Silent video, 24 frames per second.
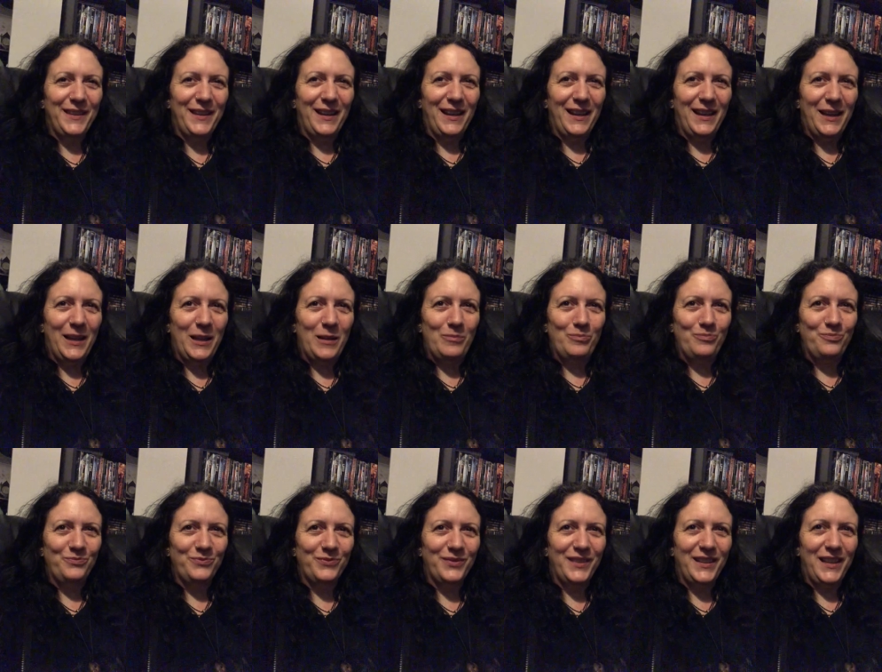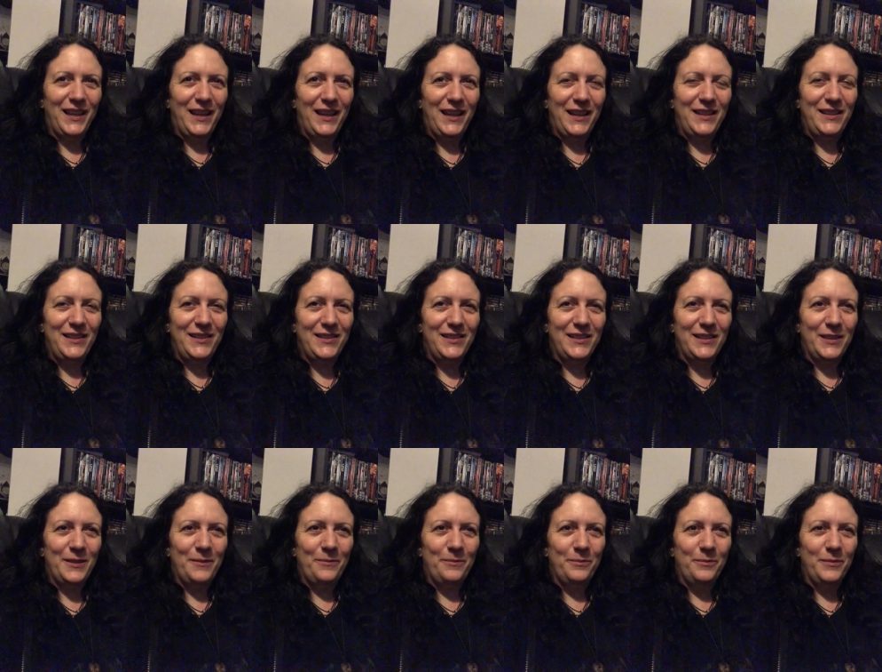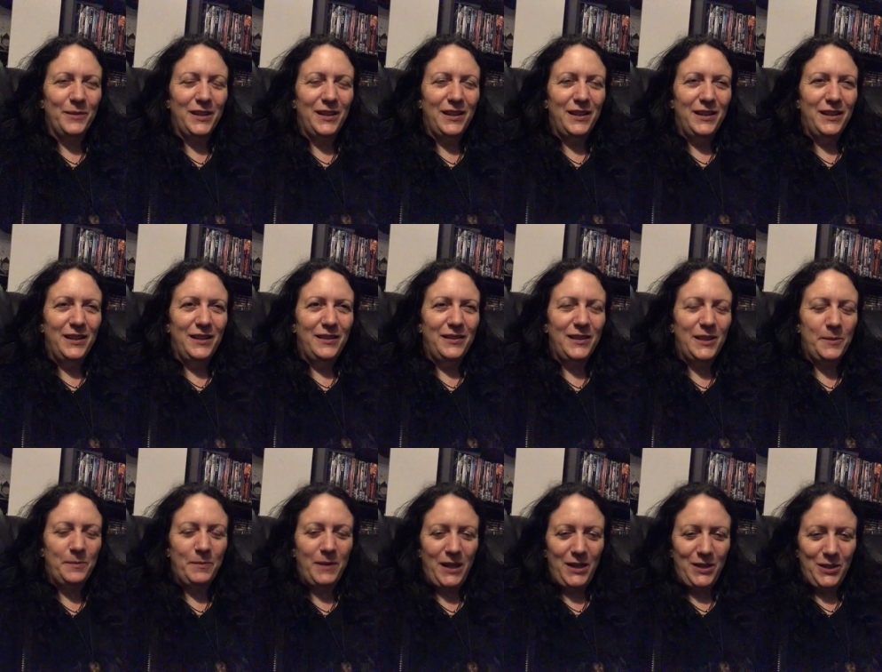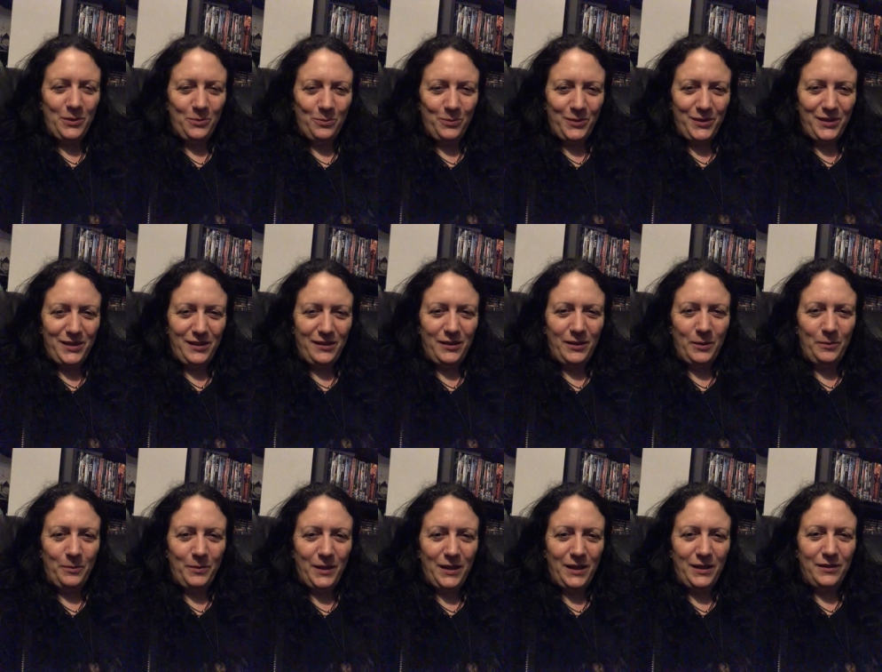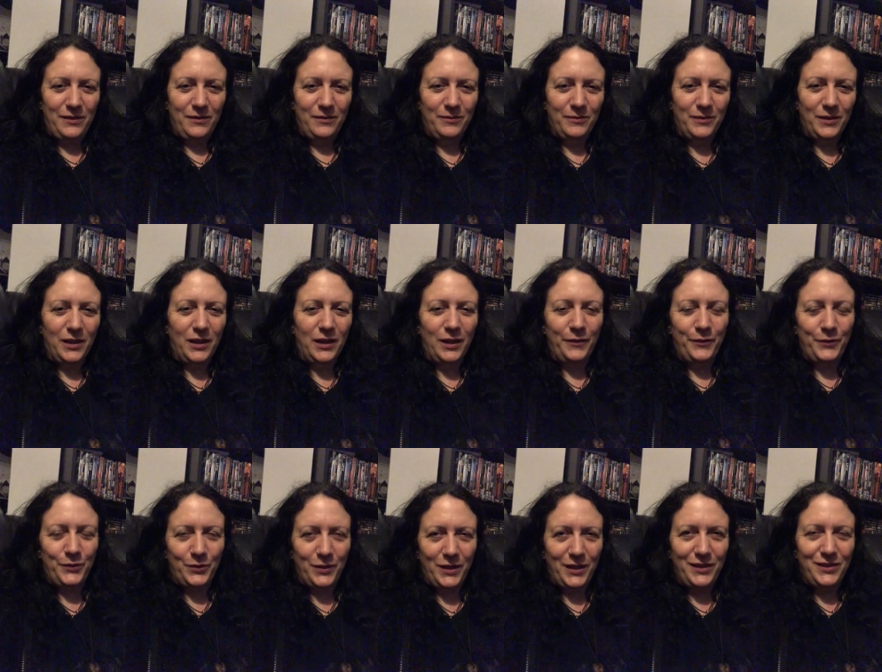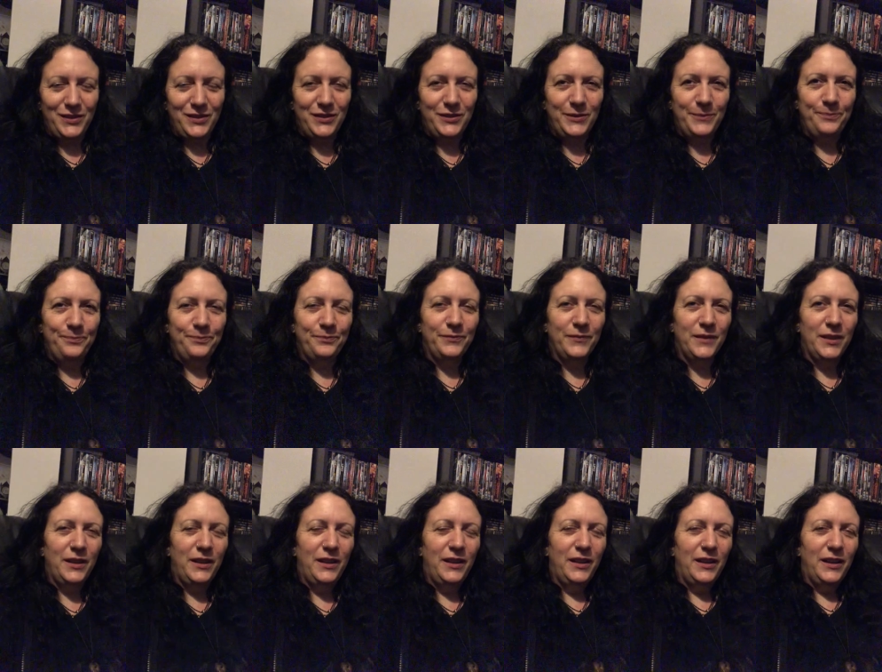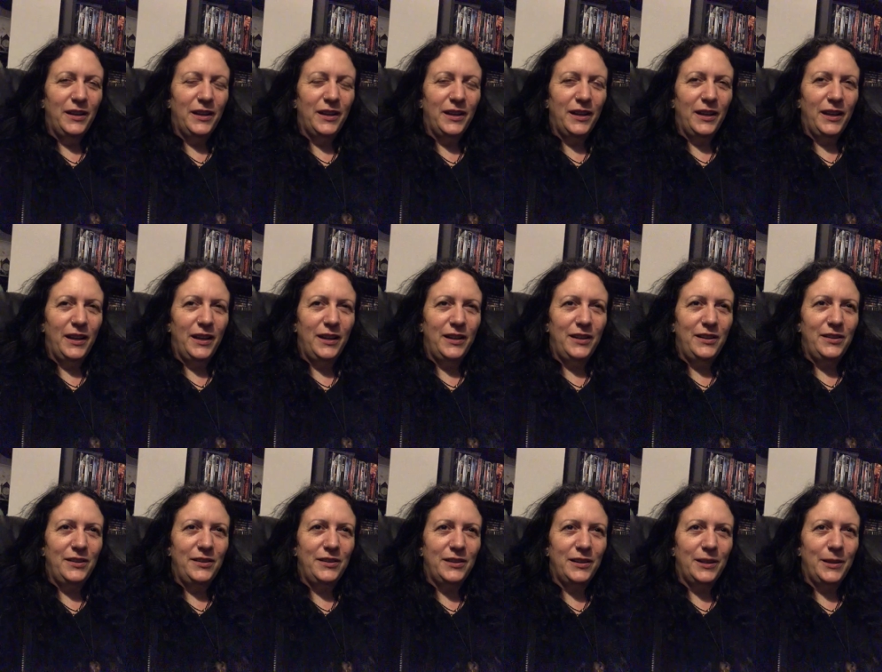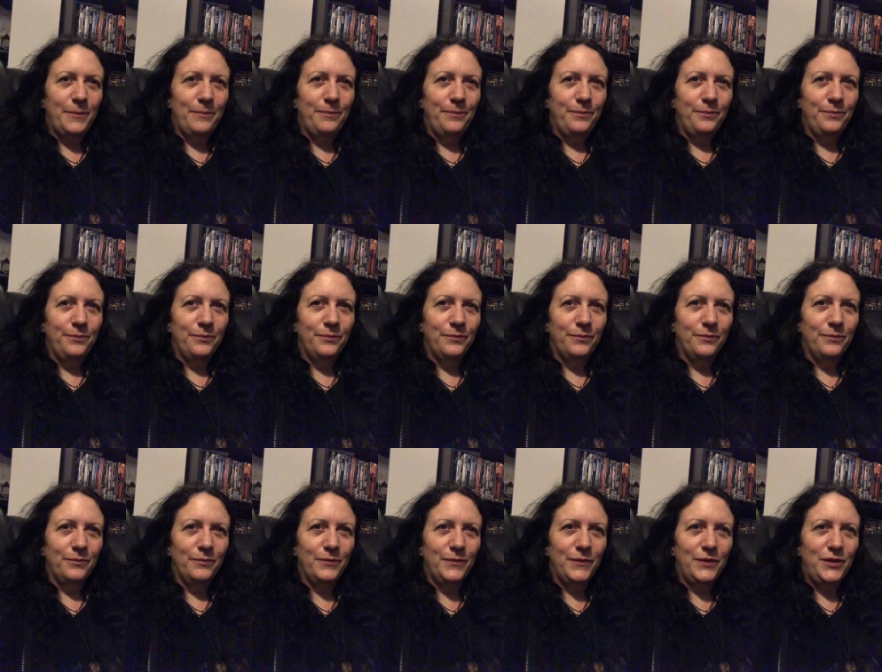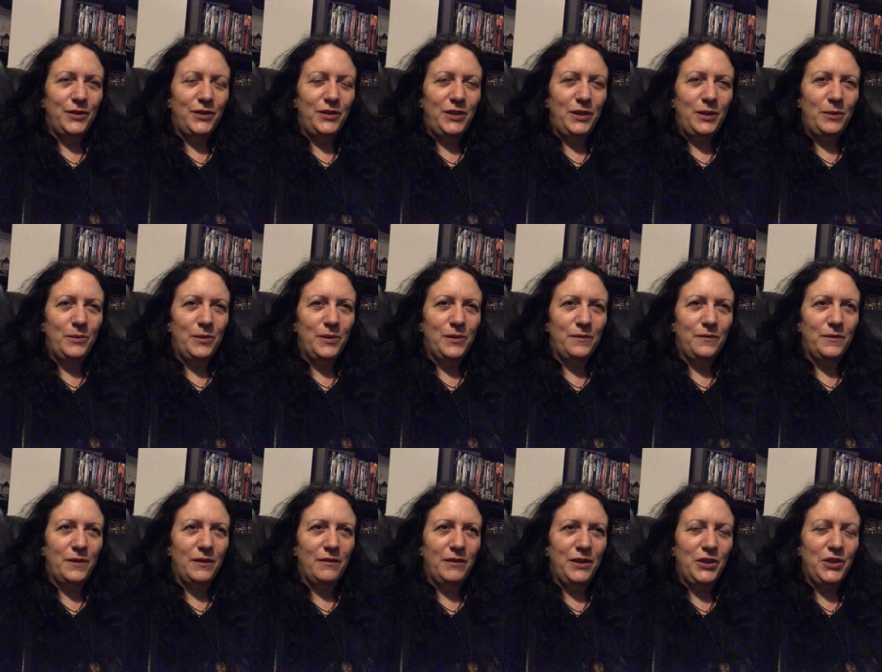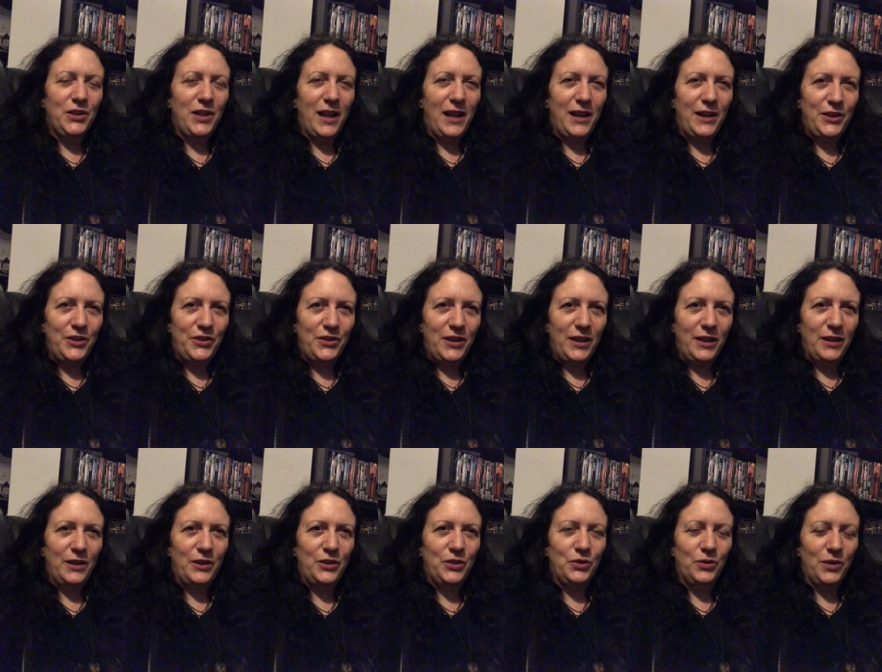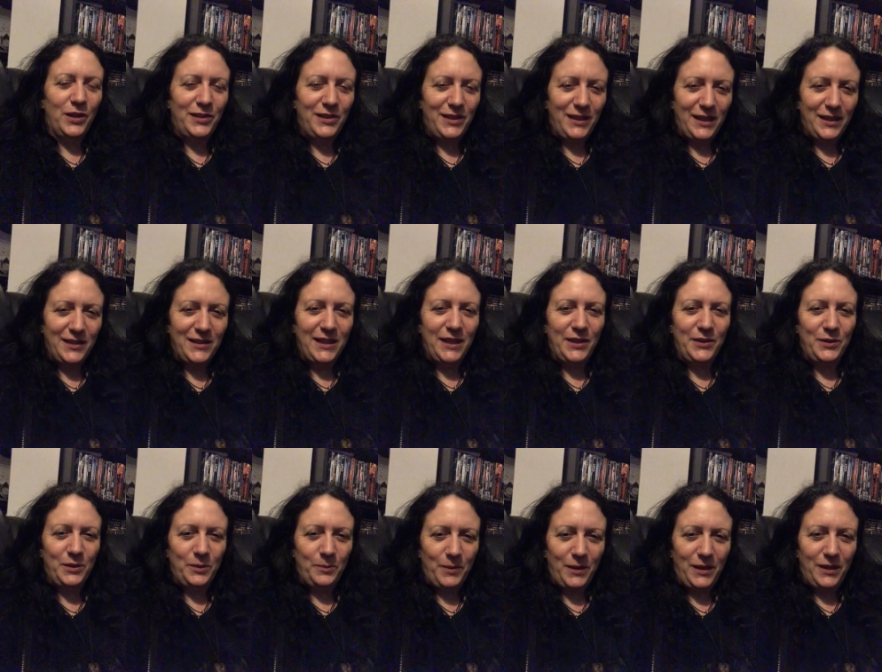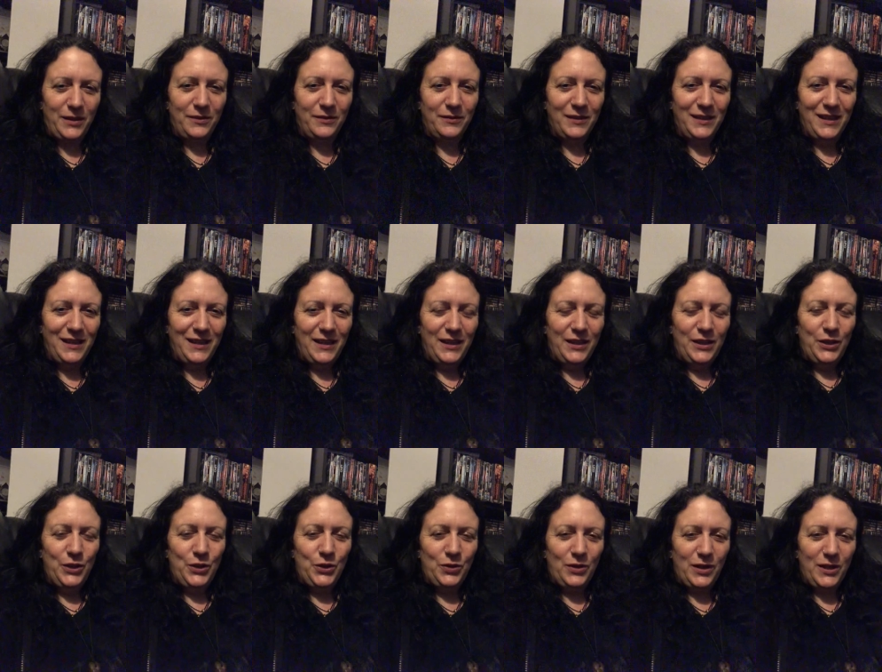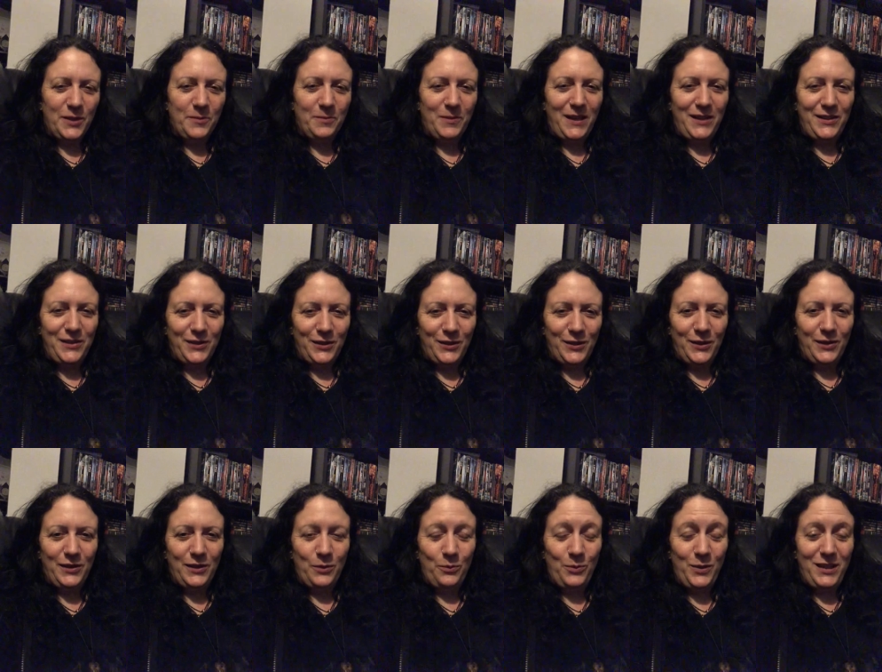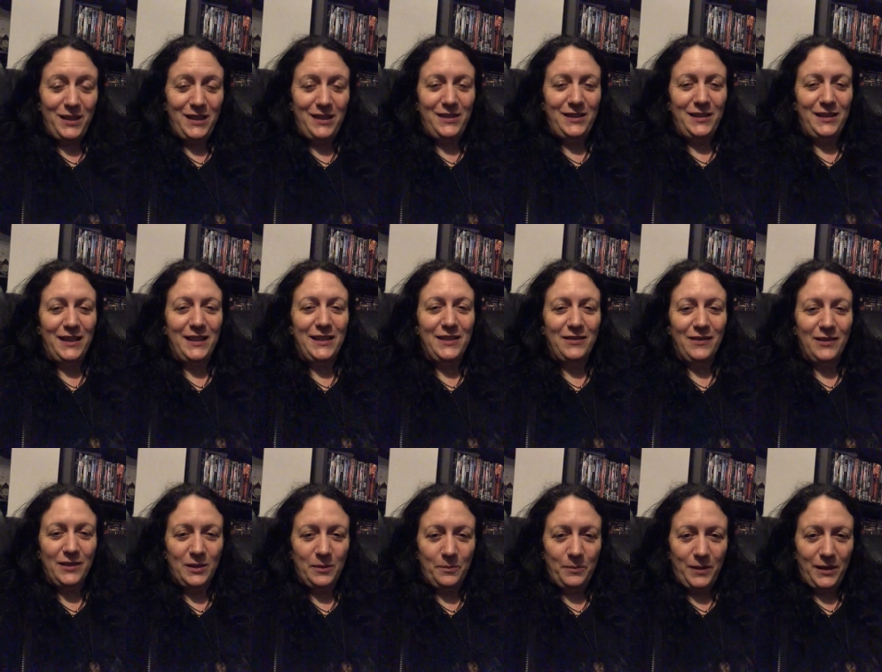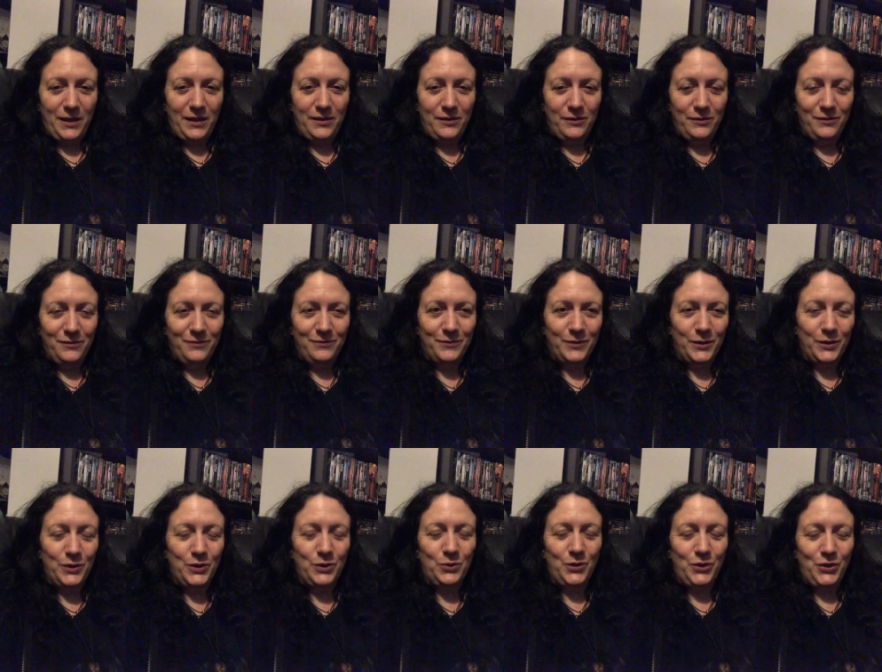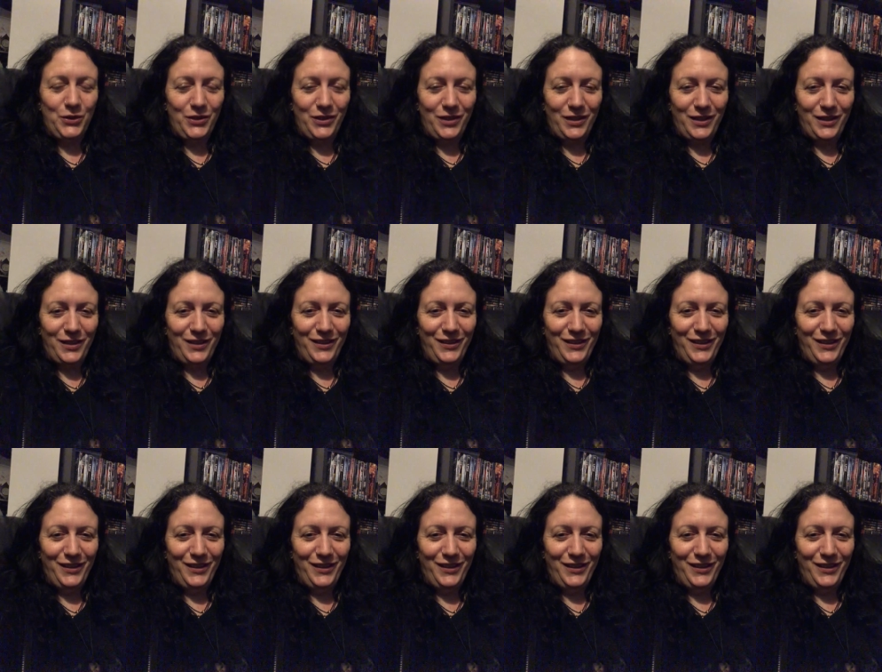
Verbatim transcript: Um, and um, this patient was in her bed, half dressed, and she was very challenging in trying to get out of the bed. Try to explain to her that we need to get her out of bed, onto a chair,